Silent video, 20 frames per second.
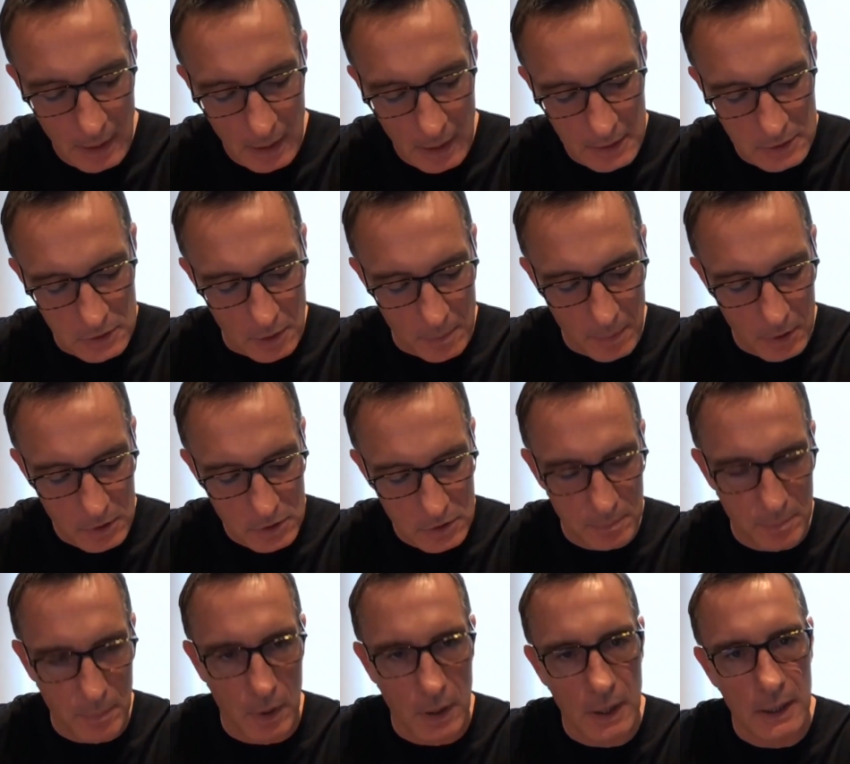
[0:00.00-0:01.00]
So most of
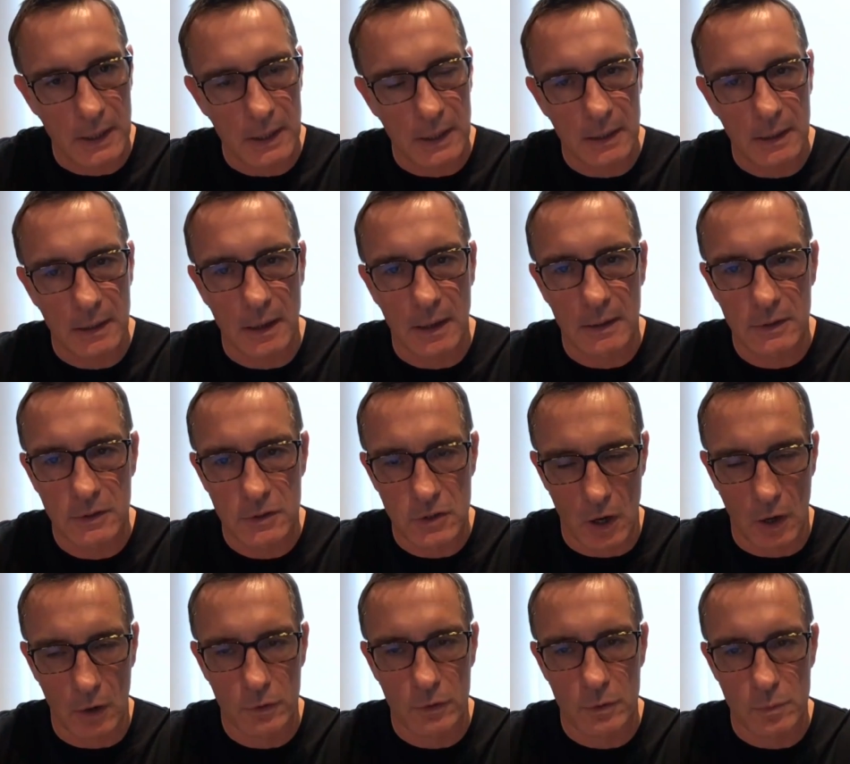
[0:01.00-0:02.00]
my
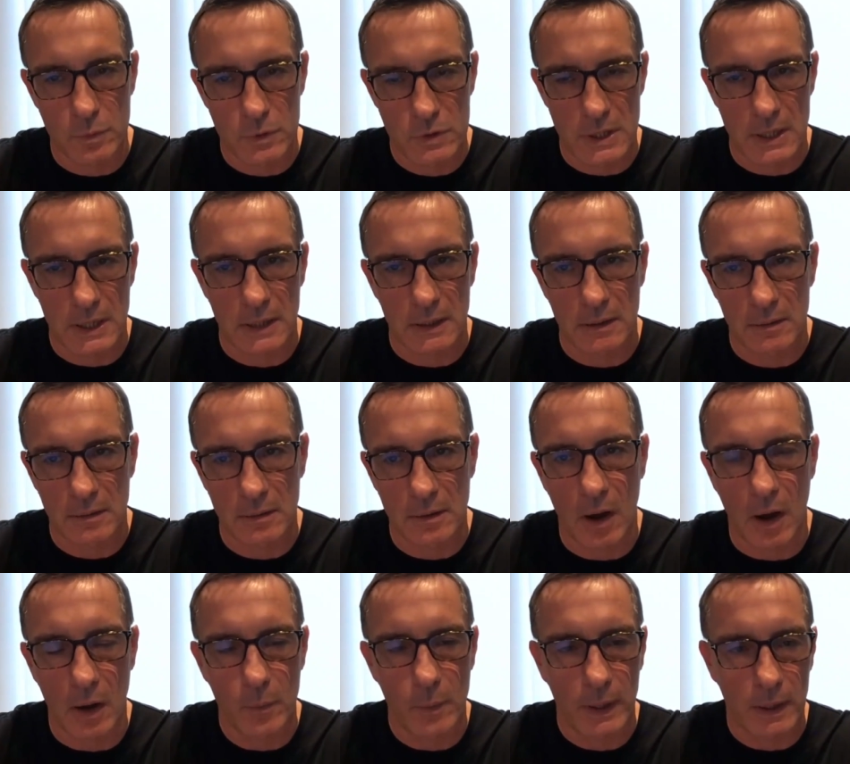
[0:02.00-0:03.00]
childhood was in
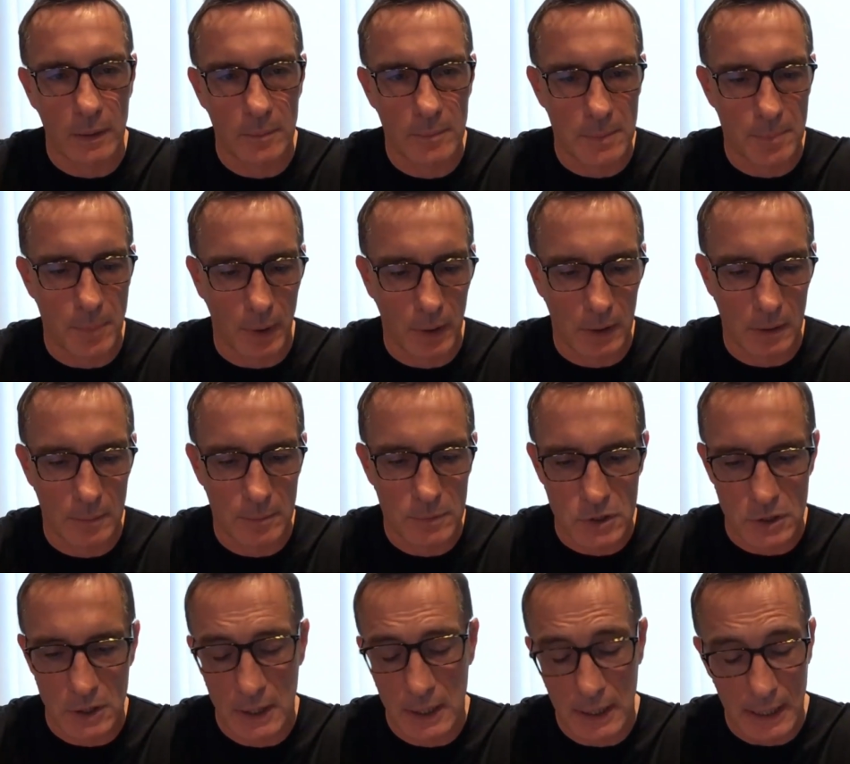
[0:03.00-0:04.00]
High Wycombe in
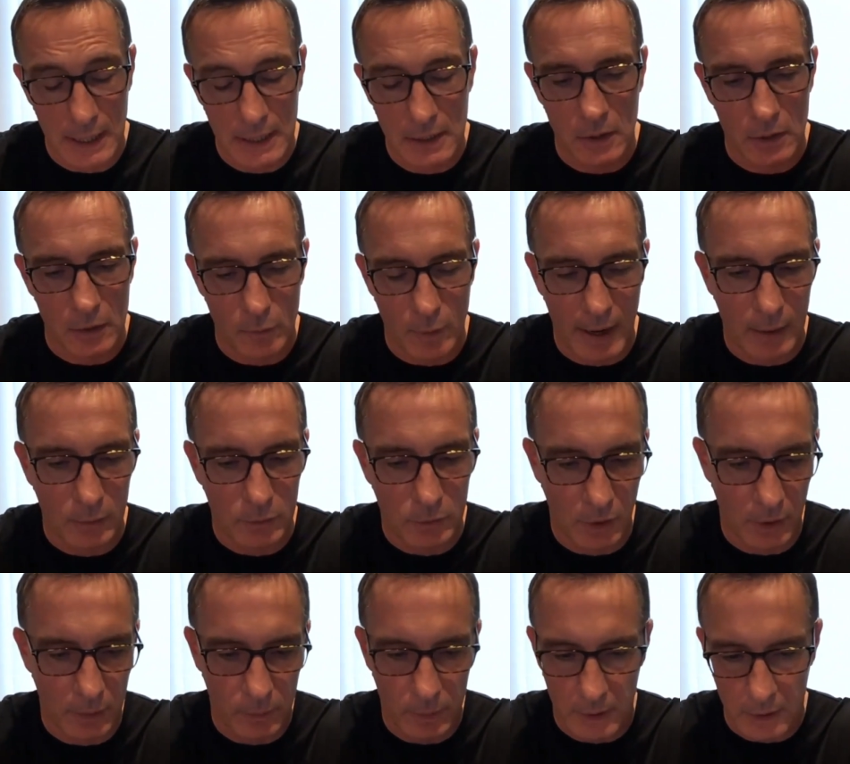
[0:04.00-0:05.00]
Buckinghamshire, in and around
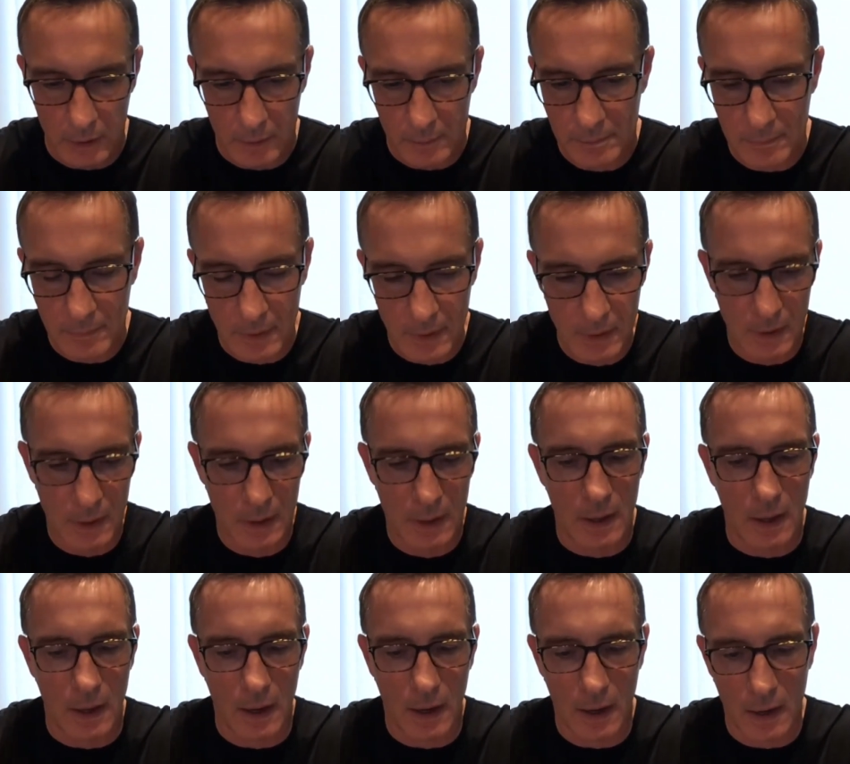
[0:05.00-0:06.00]
High Wycombe,
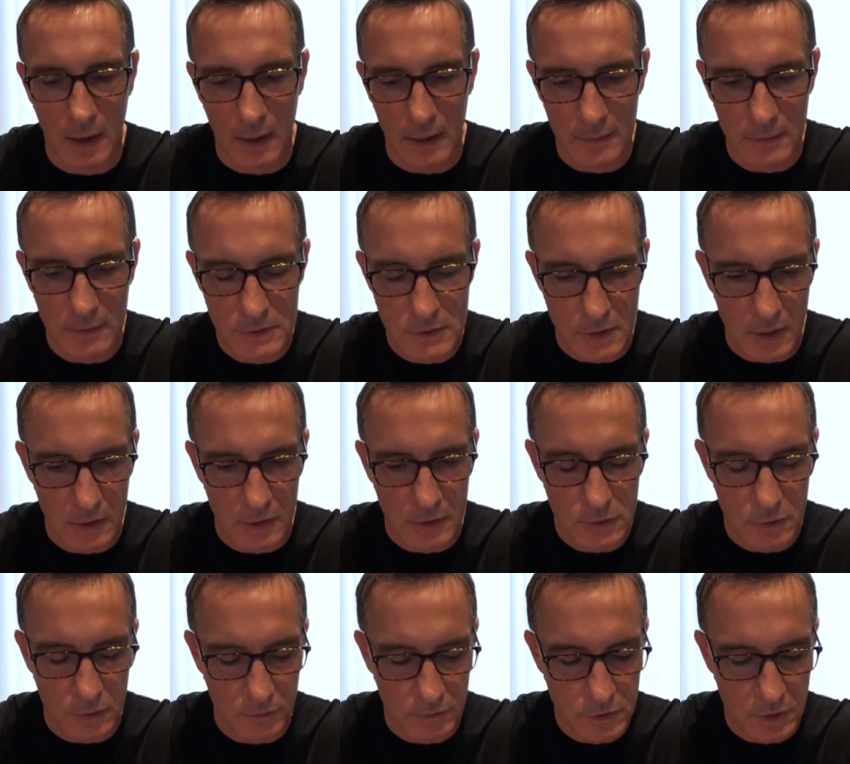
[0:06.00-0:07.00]
uh, and this and the
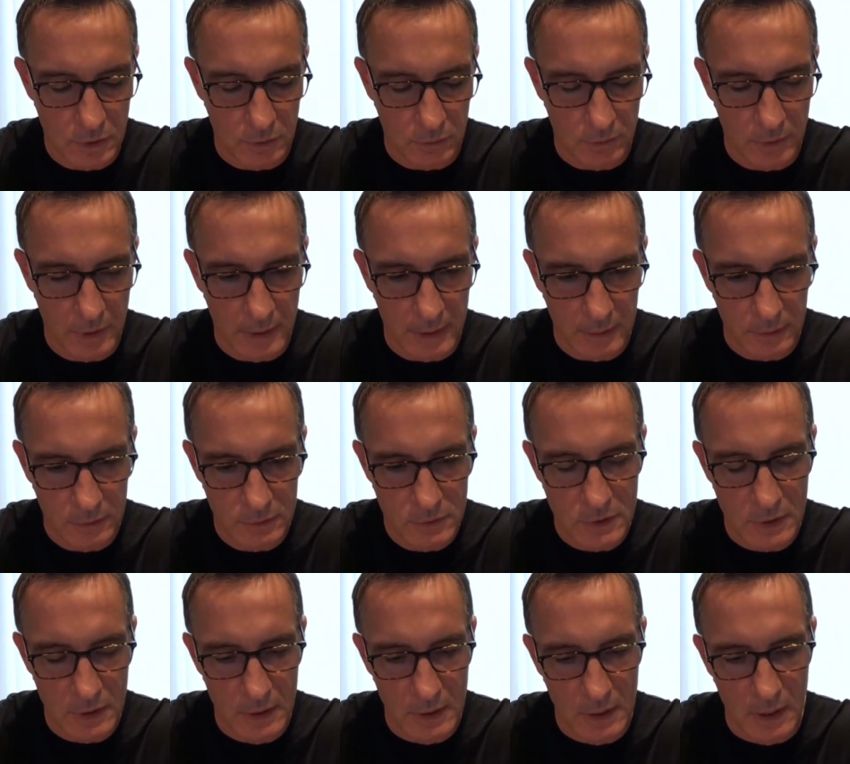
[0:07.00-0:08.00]
sort of Chiltern
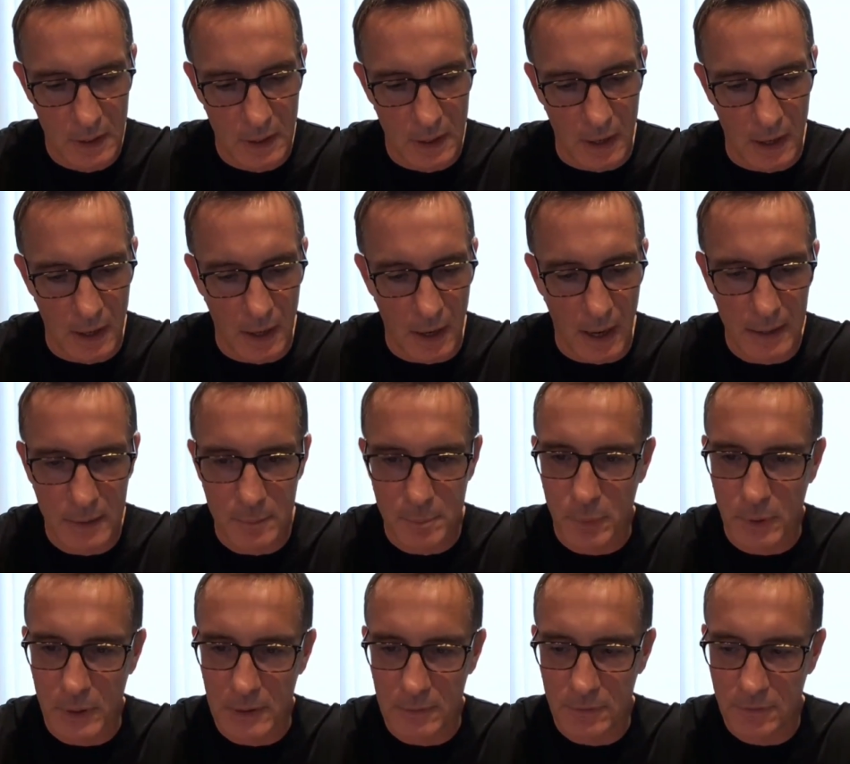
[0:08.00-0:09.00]
Hills. Uh, I had a
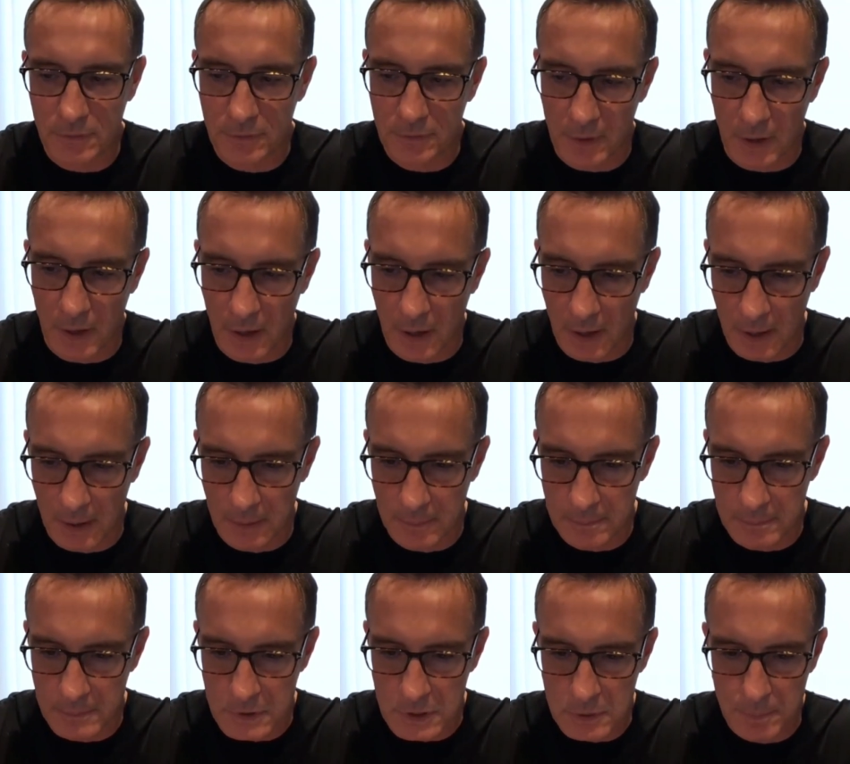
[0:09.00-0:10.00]
brief
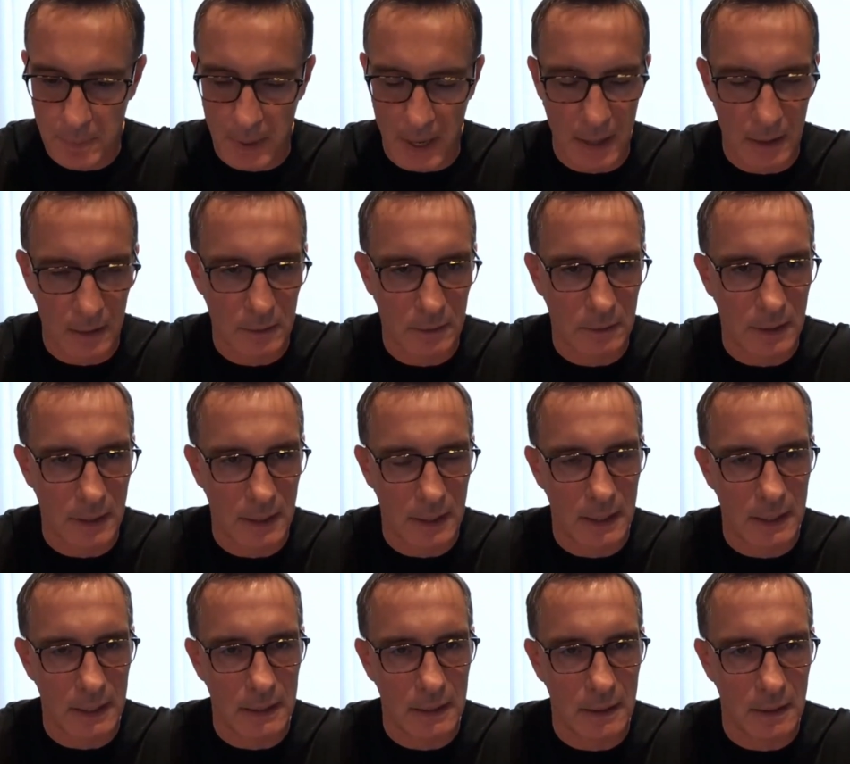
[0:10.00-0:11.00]
um, spell
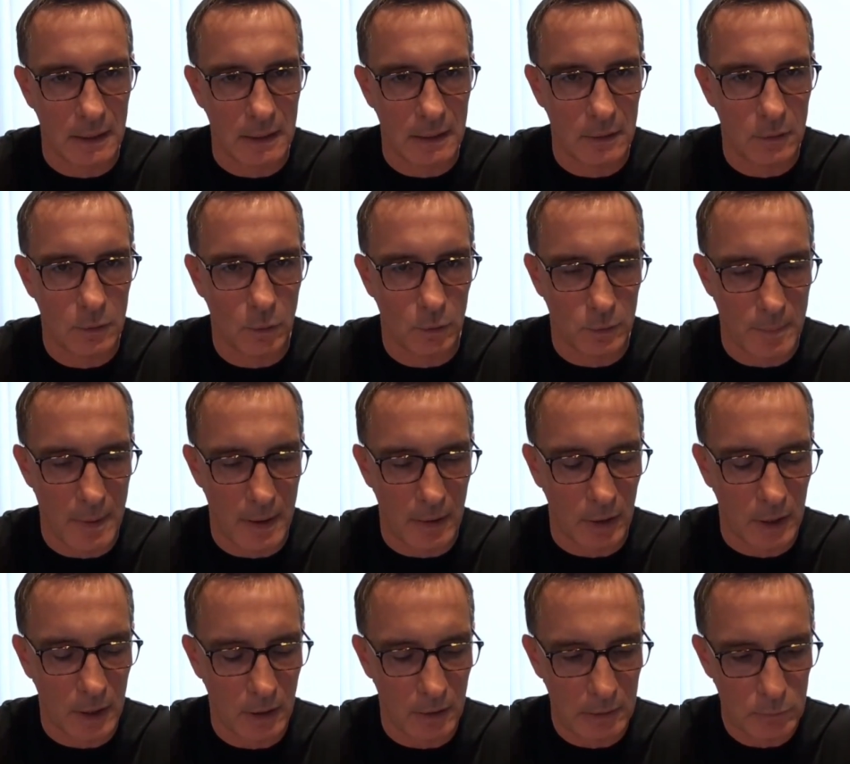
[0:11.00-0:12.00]
in North
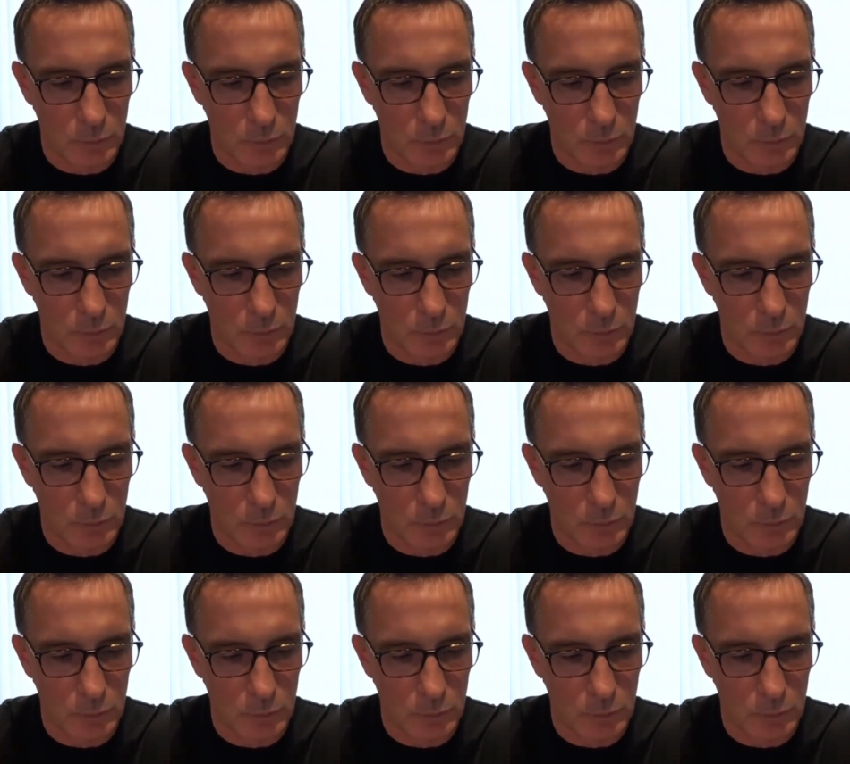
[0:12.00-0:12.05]
America in